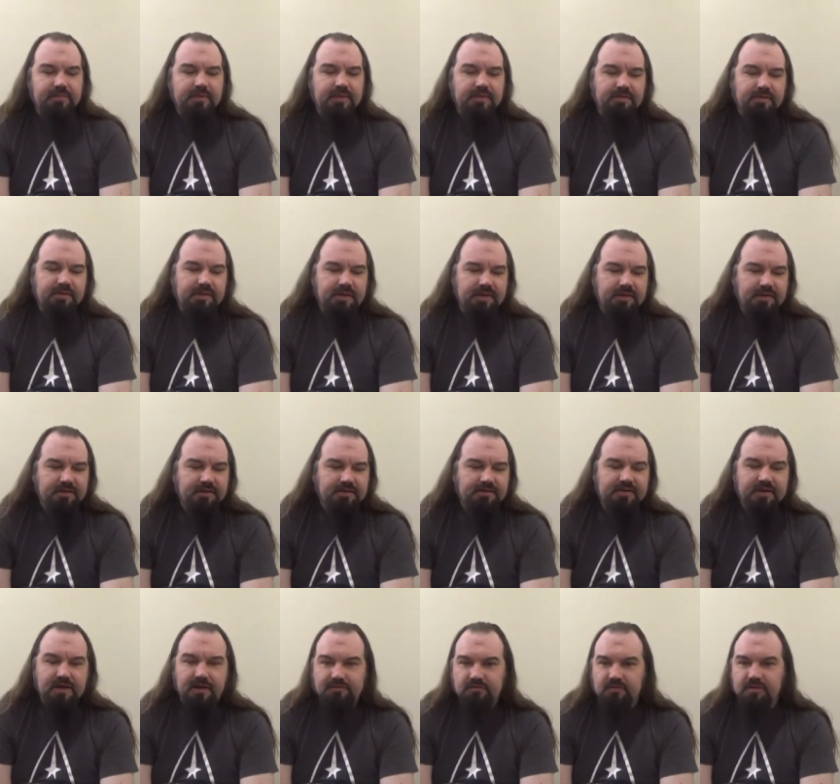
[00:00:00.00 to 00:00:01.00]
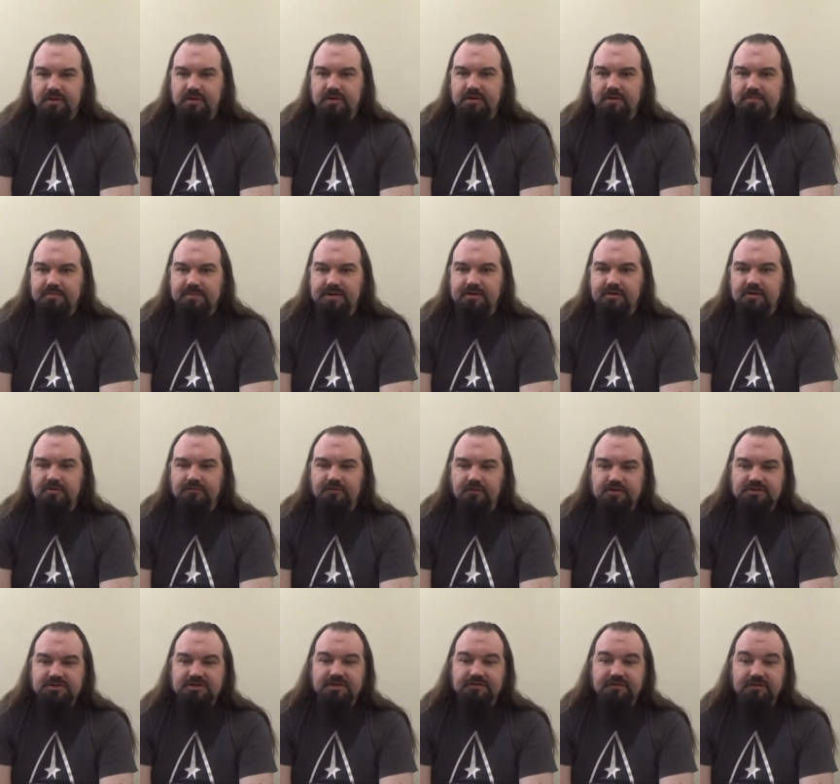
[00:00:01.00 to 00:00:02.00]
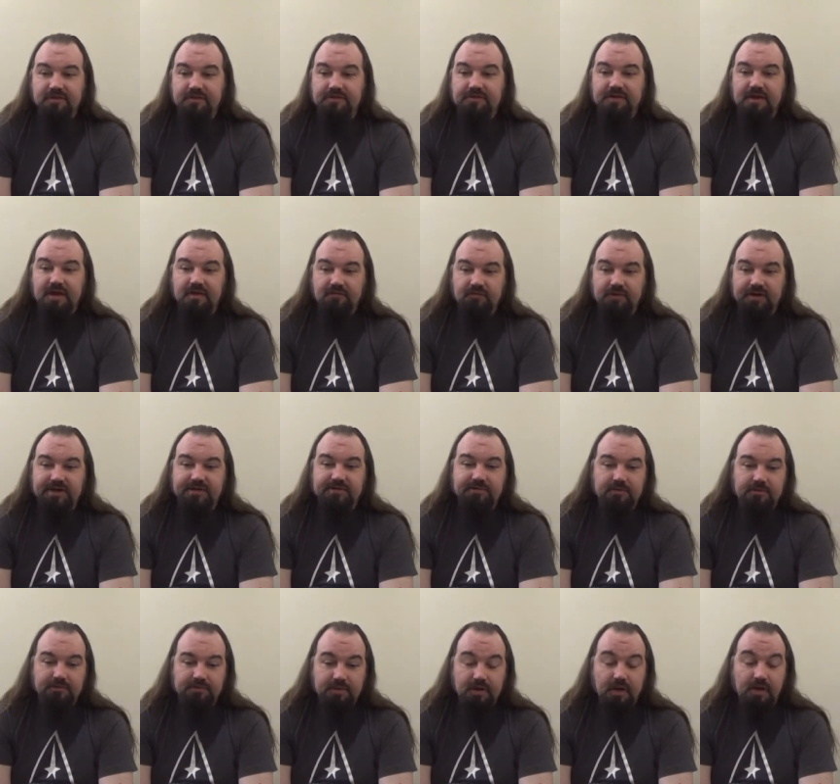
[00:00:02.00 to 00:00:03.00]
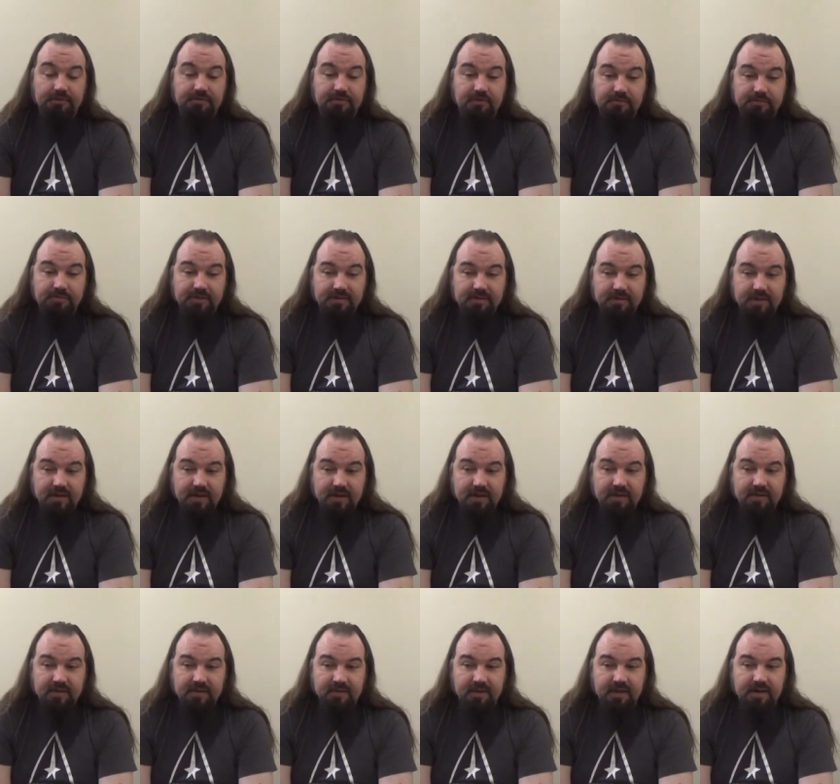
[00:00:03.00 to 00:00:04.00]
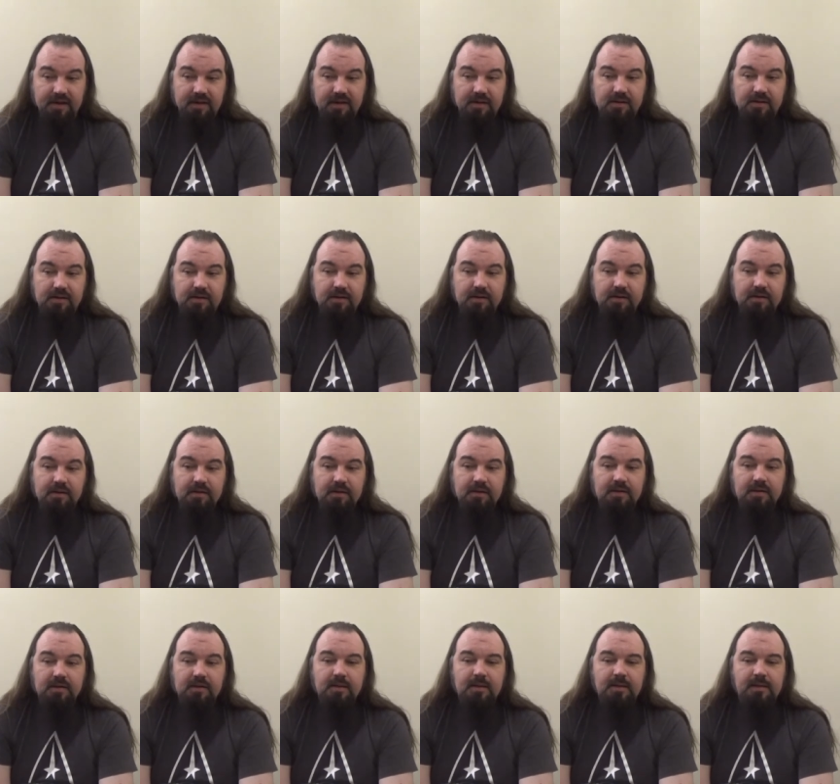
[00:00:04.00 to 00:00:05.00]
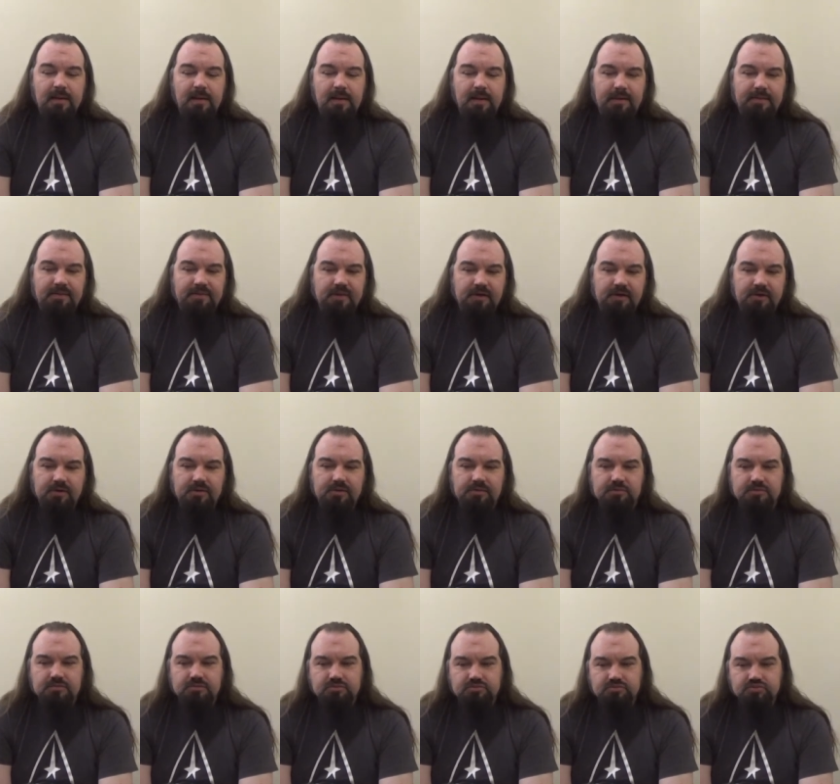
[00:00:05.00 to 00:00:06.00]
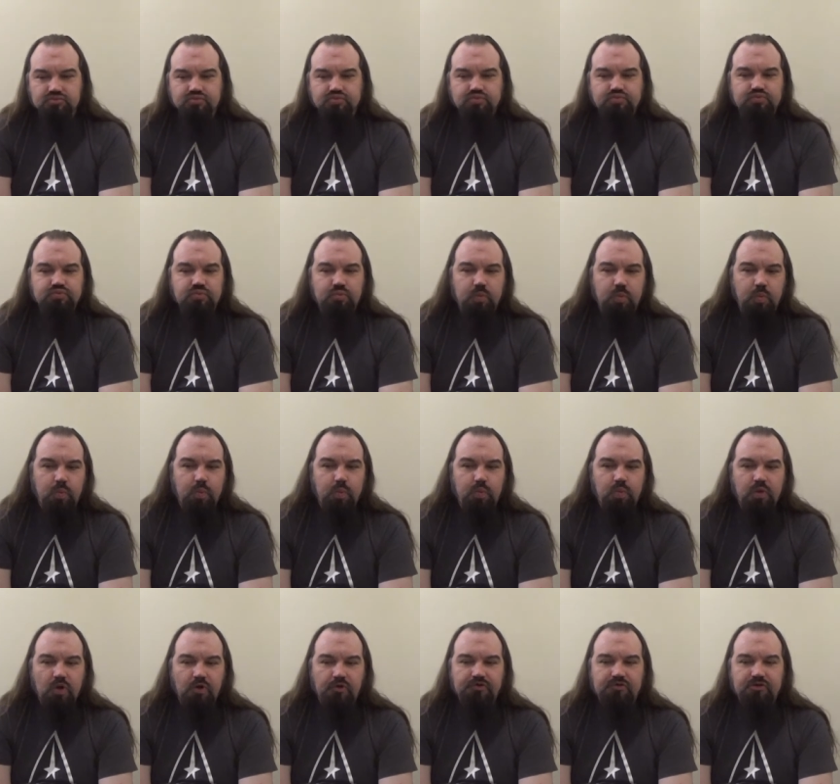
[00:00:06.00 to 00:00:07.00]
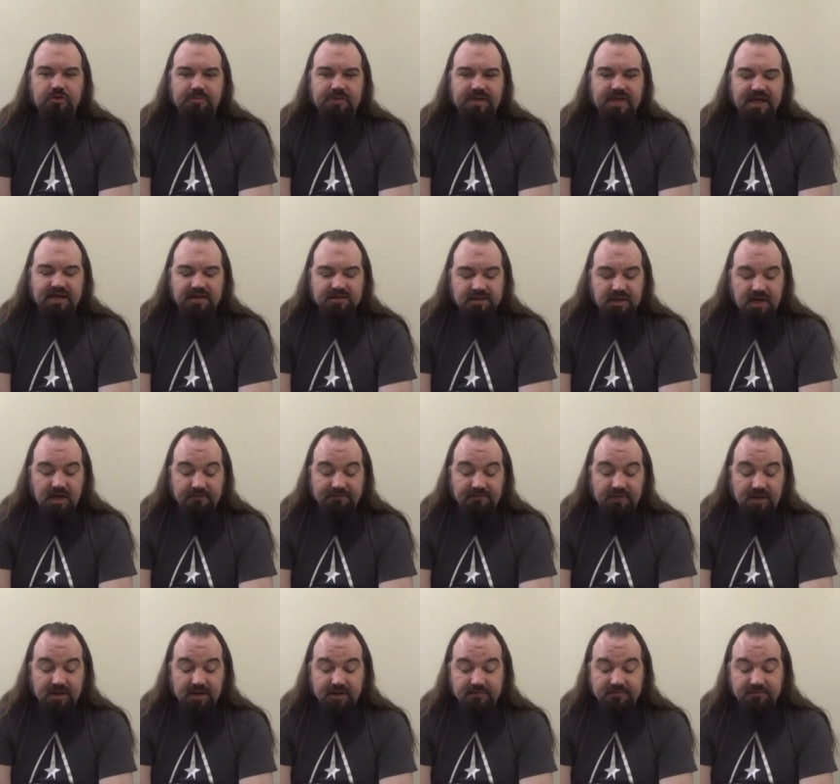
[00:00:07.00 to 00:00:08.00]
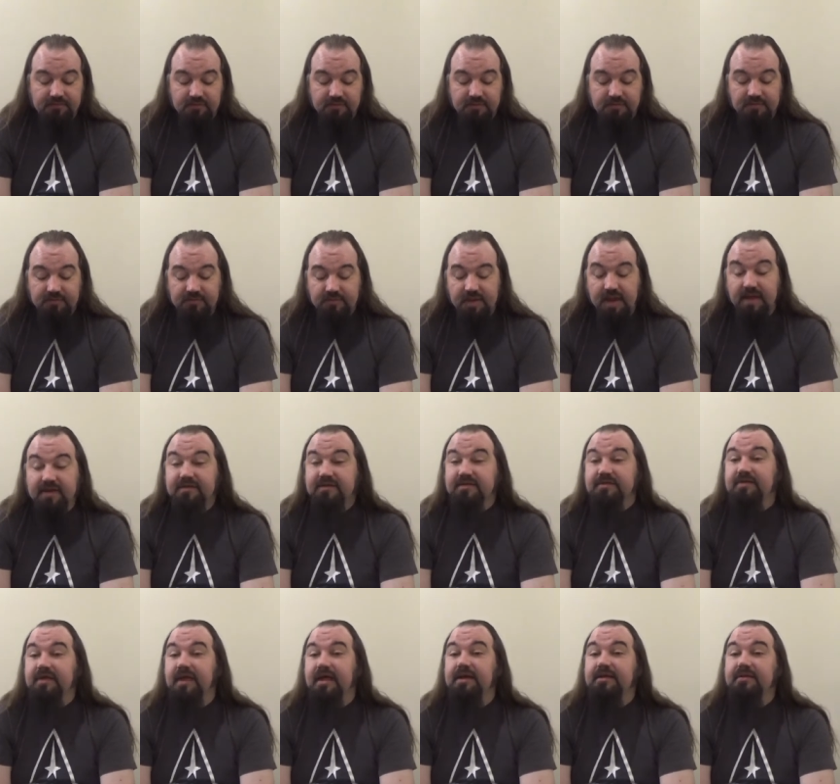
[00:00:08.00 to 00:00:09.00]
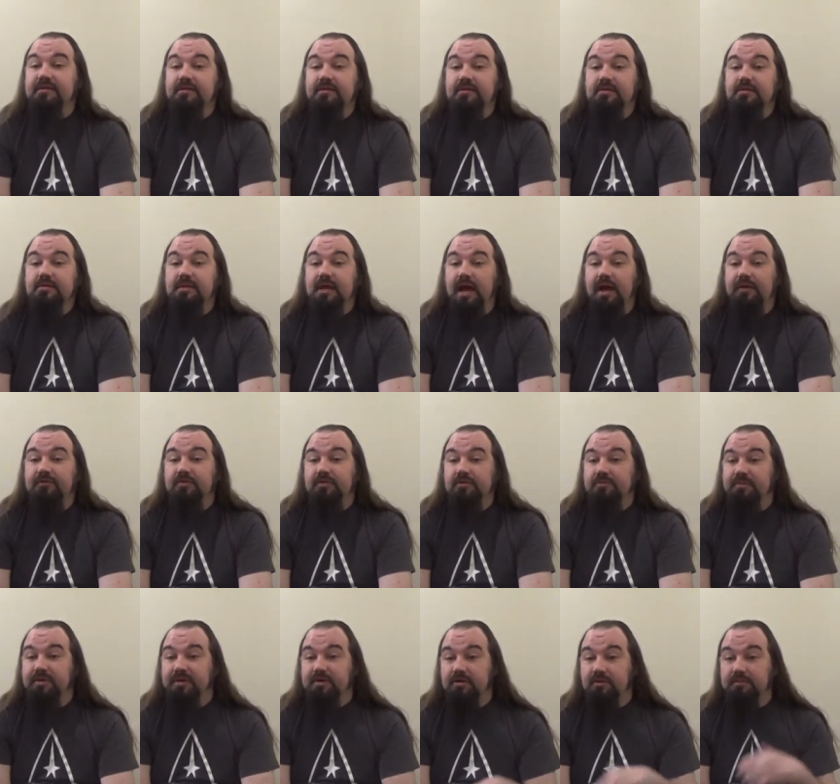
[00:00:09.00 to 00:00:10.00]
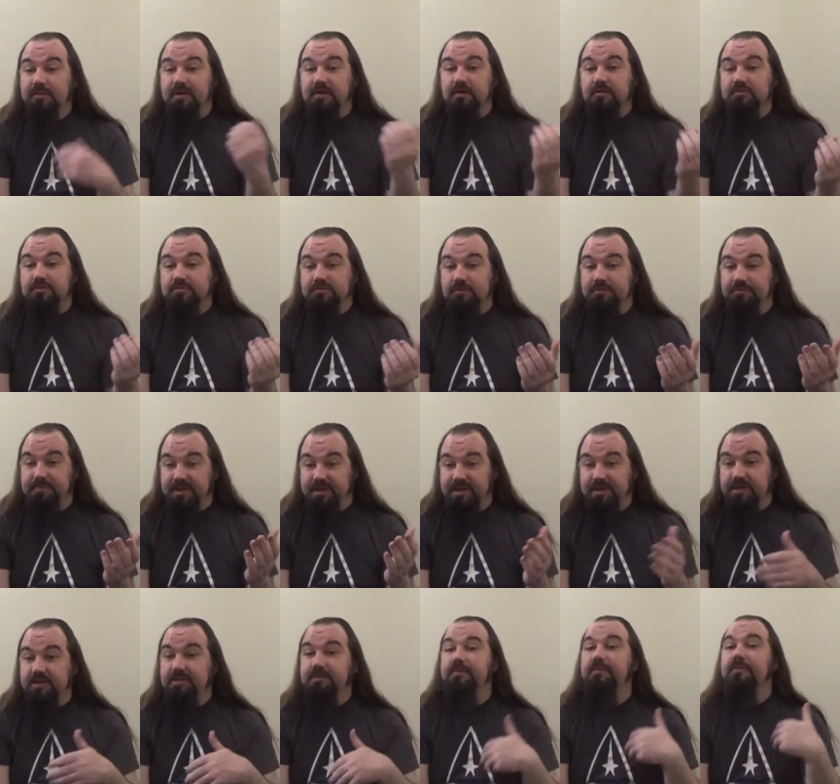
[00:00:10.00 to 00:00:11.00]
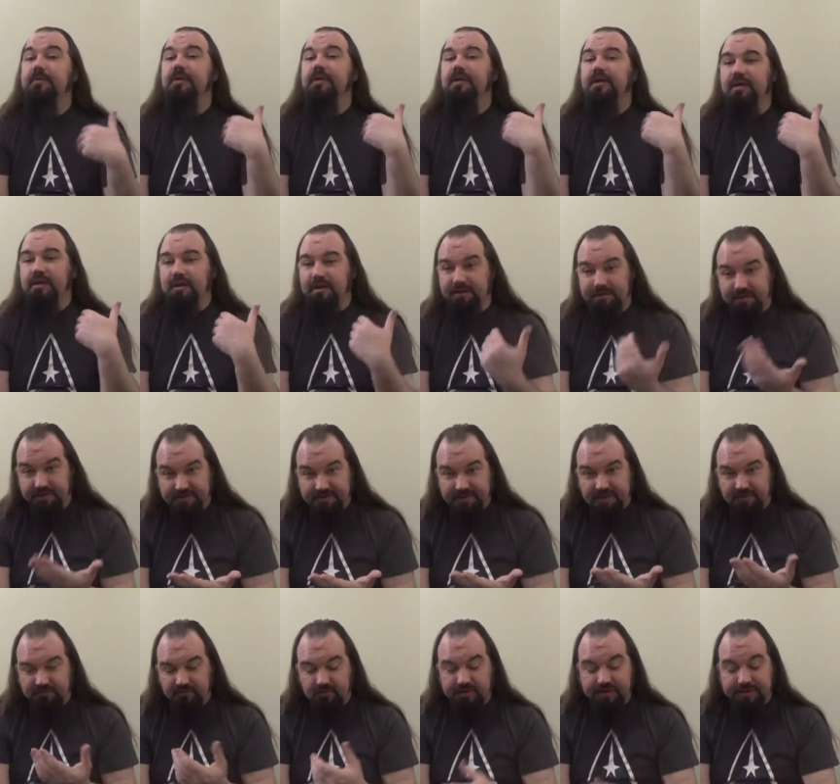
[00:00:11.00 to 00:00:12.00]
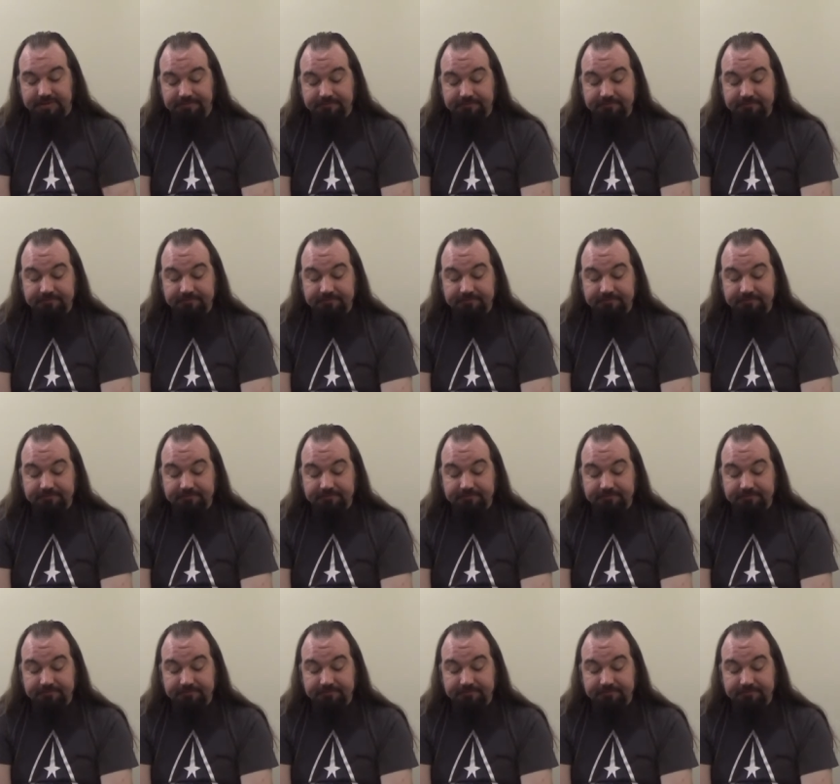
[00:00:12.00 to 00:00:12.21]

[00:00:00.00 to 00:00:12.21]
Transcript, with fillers: the Discover, the mirror version of the Discovery crew would also be in there. Though those could be held off on for the next set after Mirror Mirror, which would be Discovery.